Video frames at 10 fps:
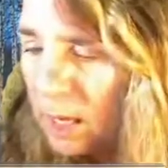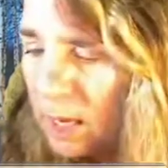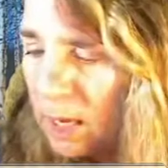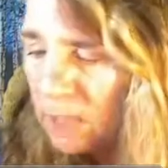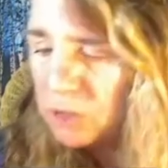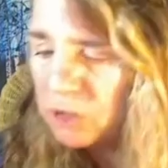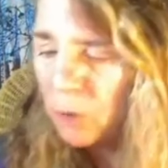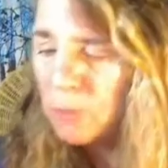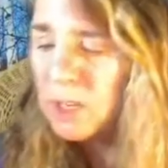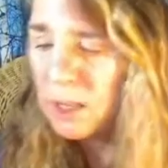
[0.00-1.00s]
It
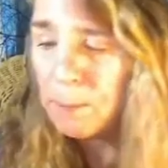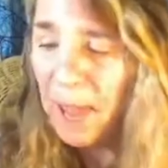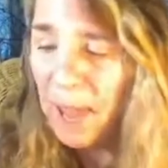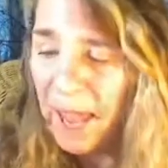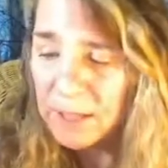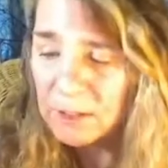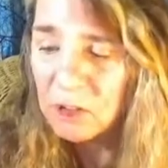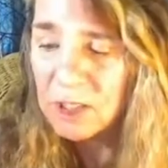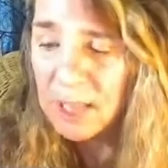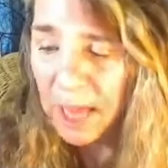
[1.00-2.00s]
shows in the past
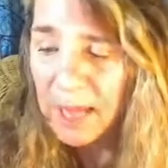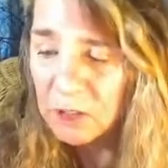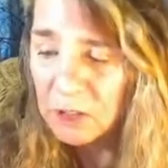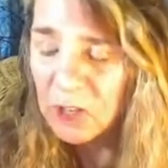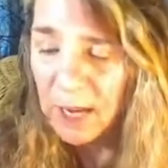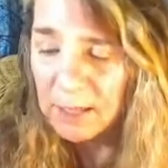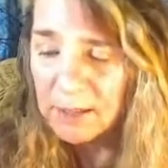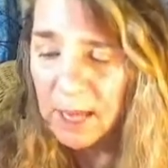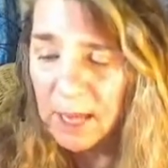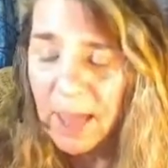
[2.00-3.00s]
she's had a chance
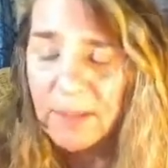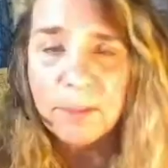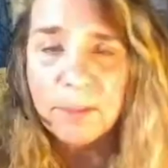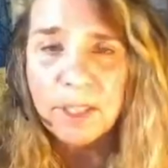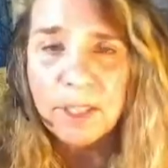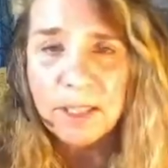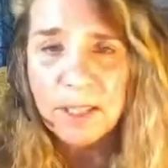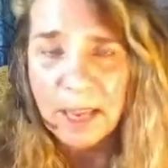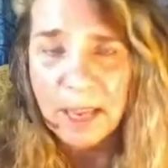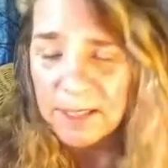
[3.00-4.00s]
to have some
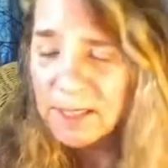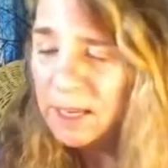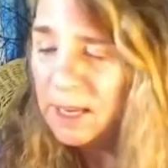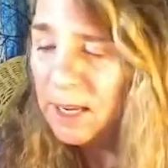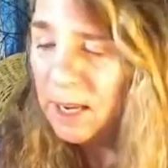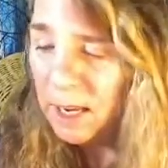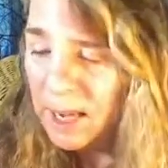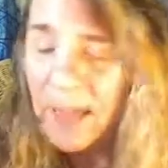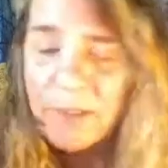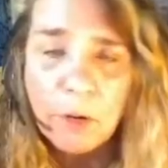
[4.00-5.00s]
success and
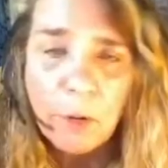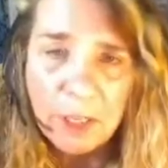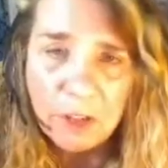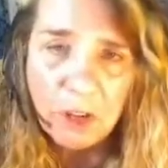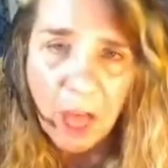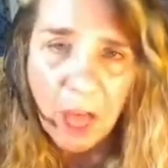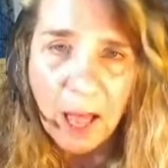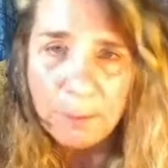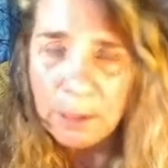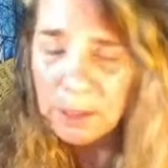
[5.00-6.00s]
have a great job.
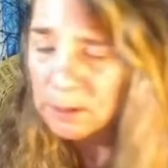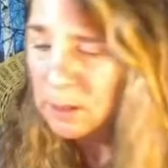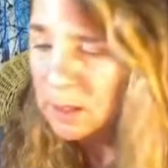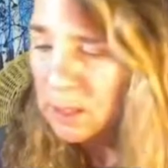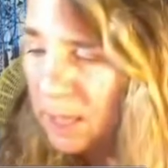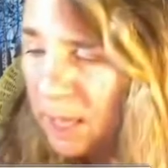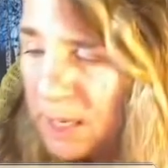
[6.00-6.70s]
And